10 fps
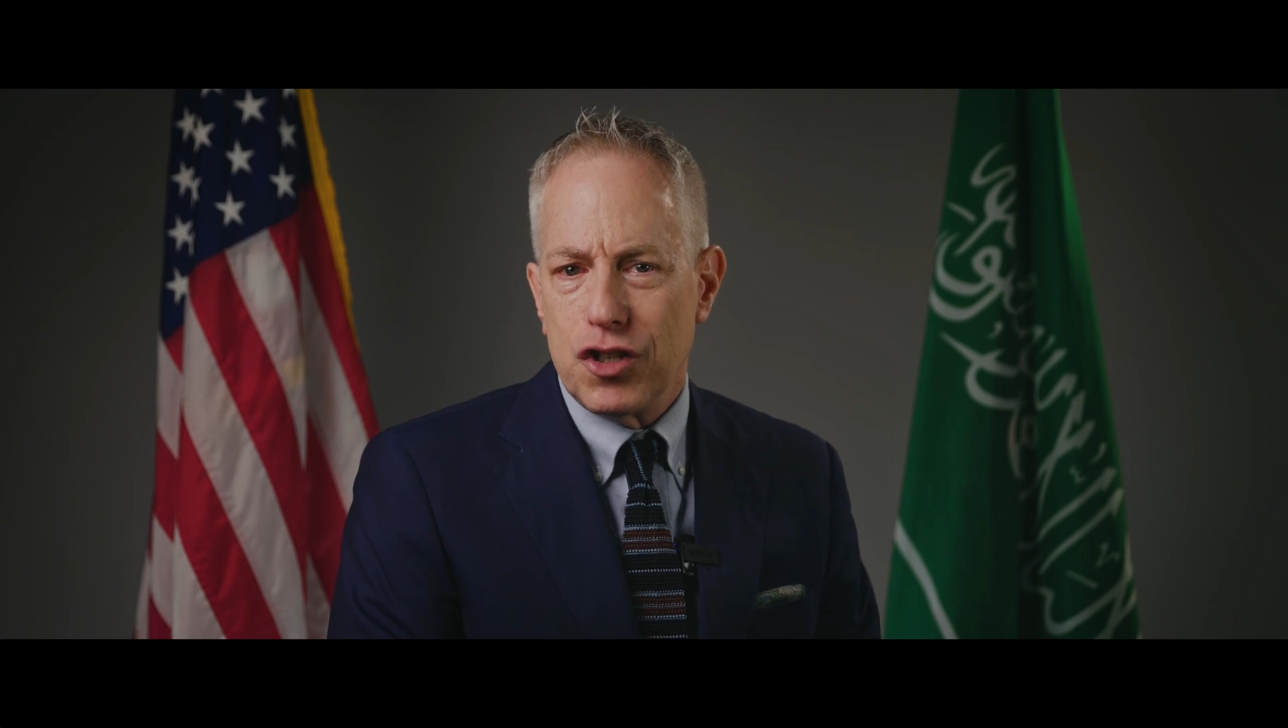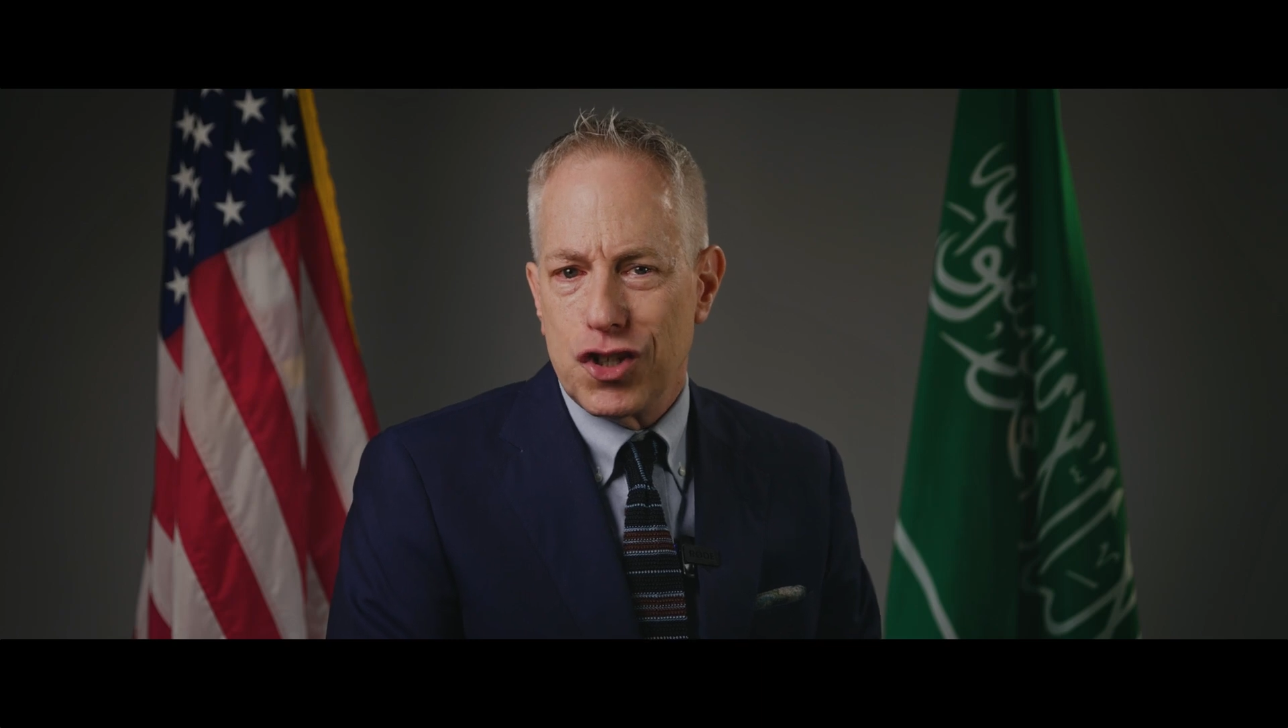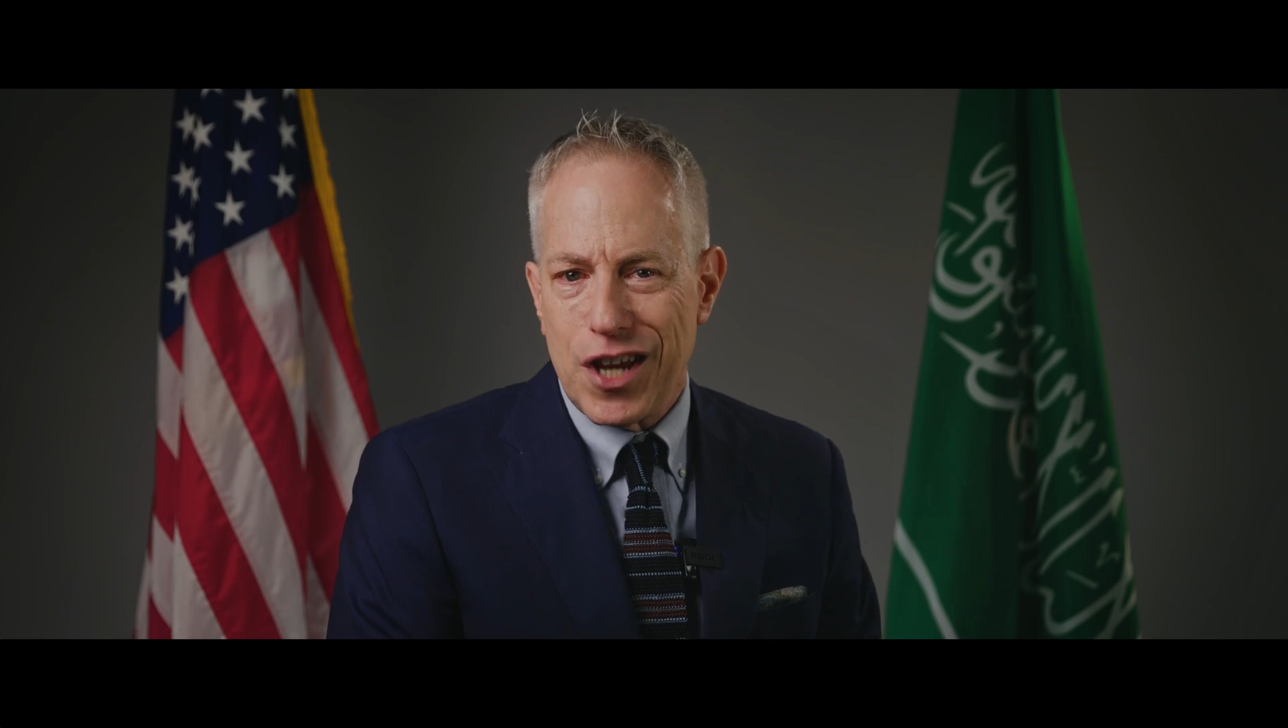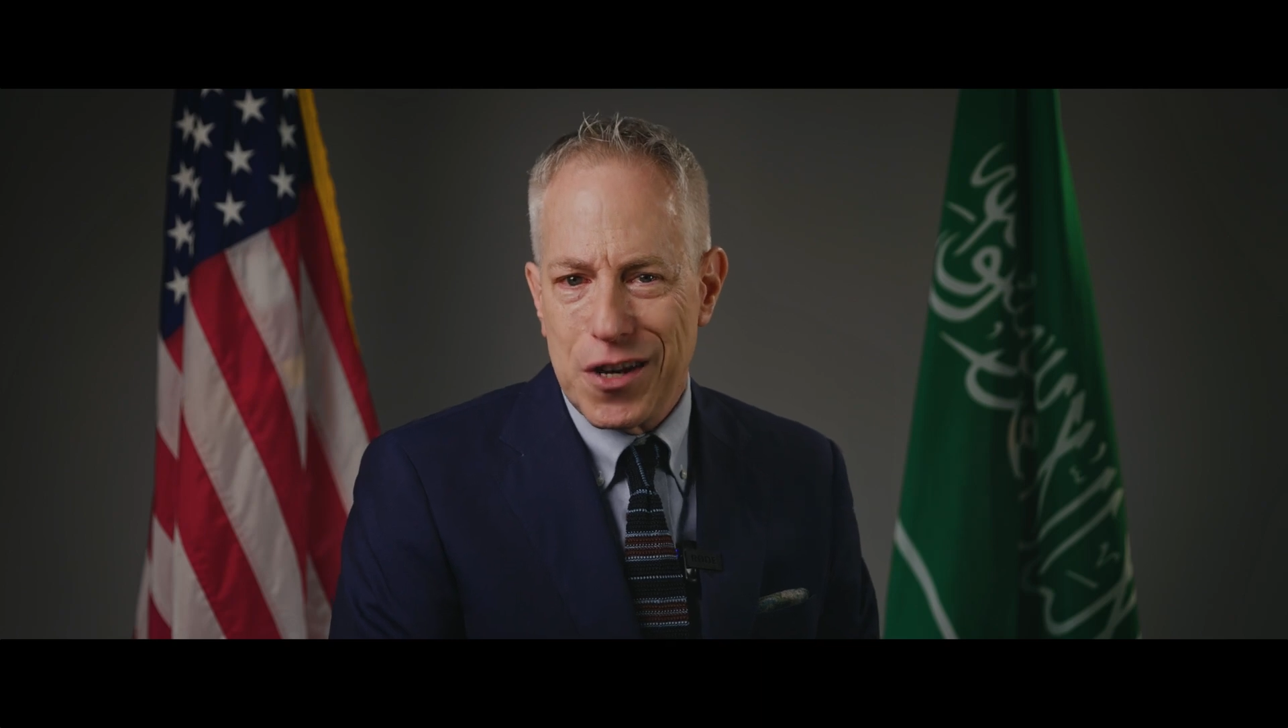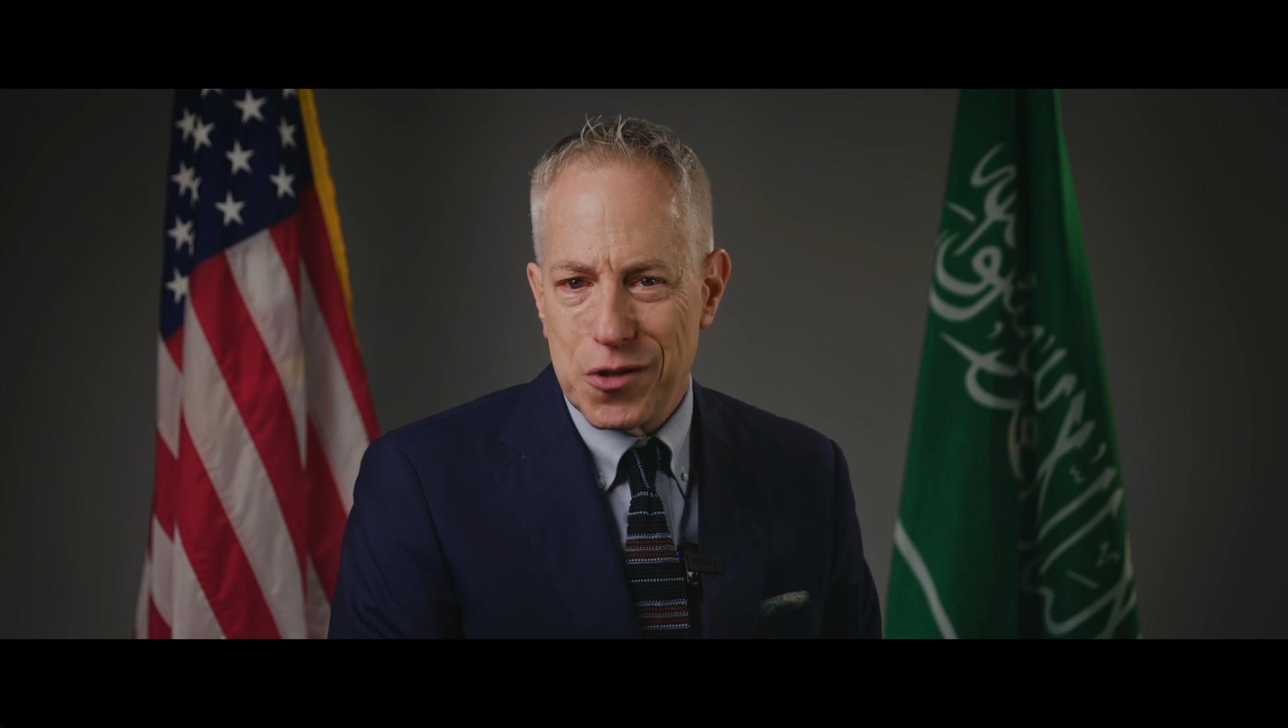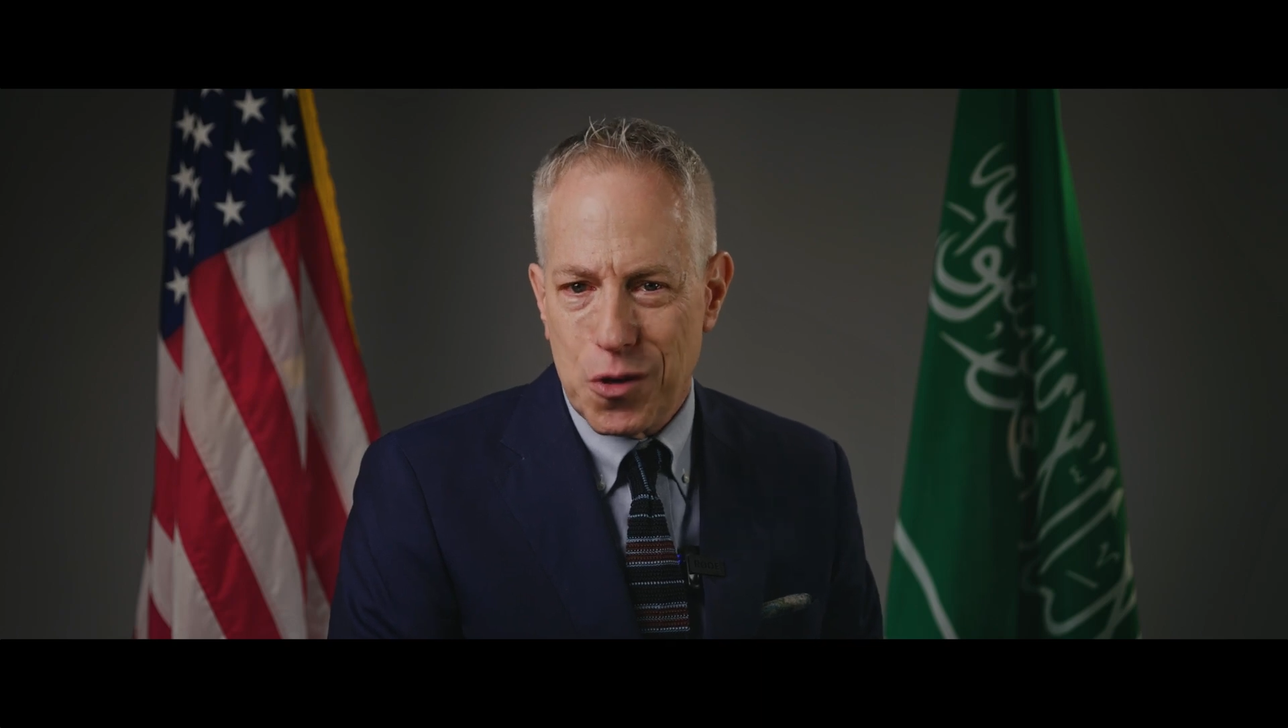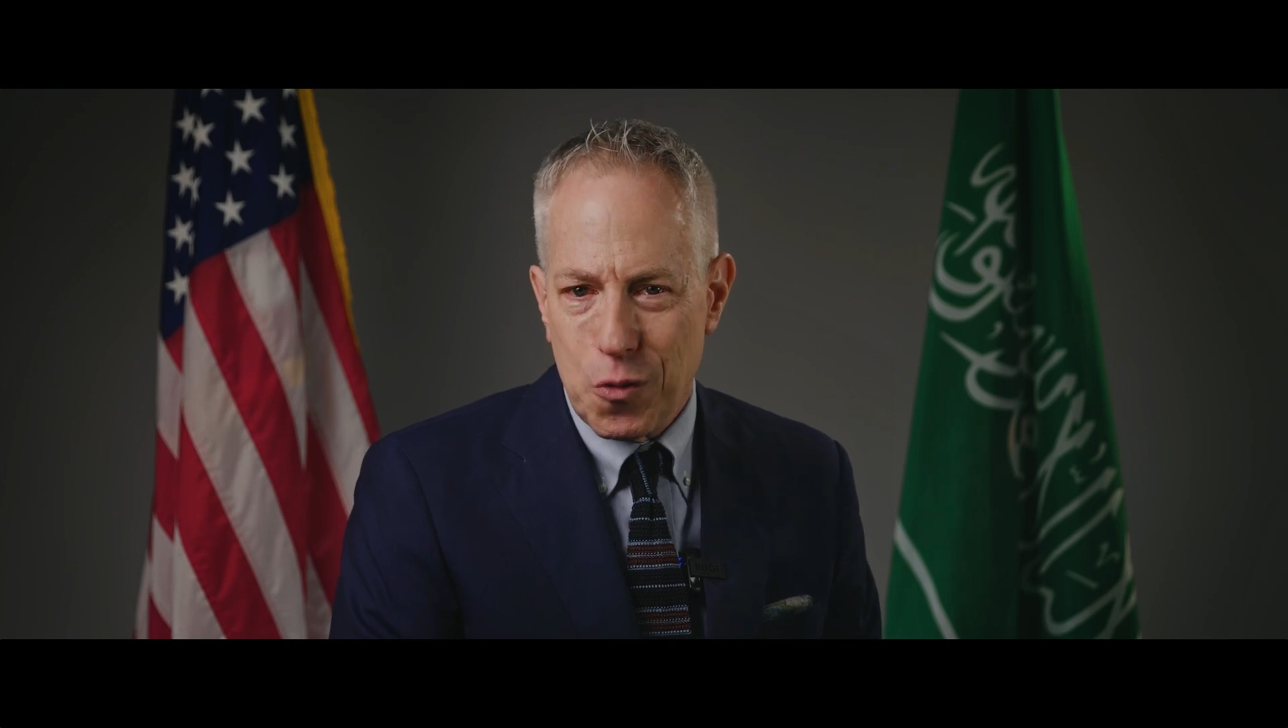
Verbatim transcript: change